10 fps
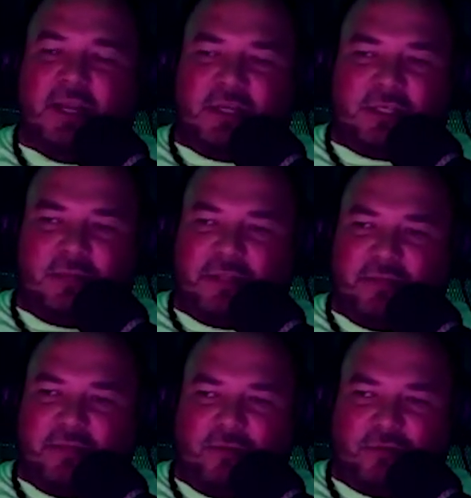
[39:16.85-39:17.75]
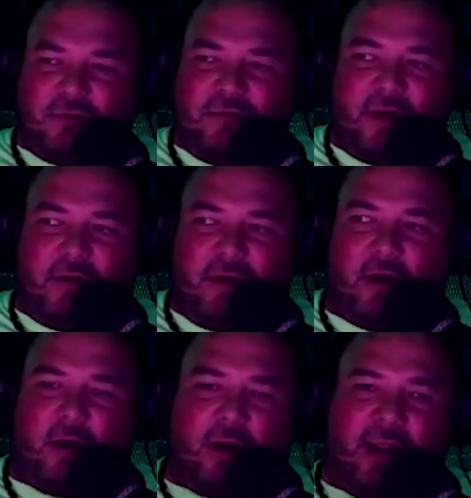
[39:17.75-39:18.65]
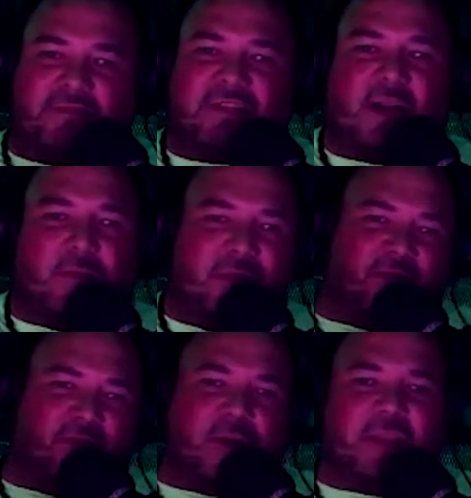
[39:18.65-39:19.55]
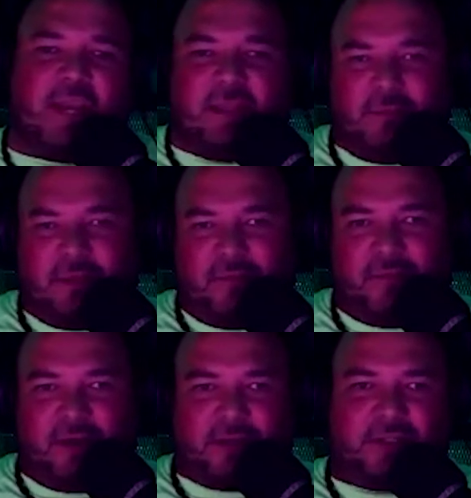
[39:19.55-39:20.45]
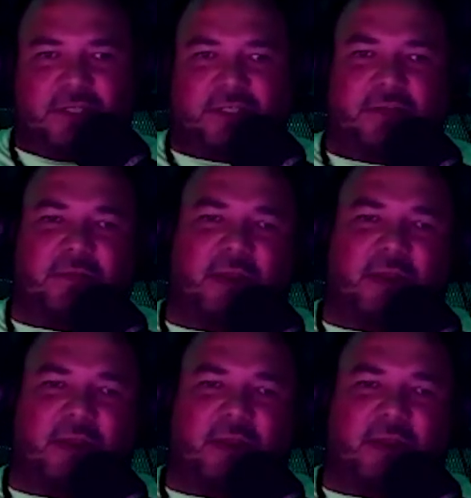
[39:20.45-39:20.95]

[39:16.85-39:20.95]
Some of them go through a very hard lifestyle before they end up in the foster system.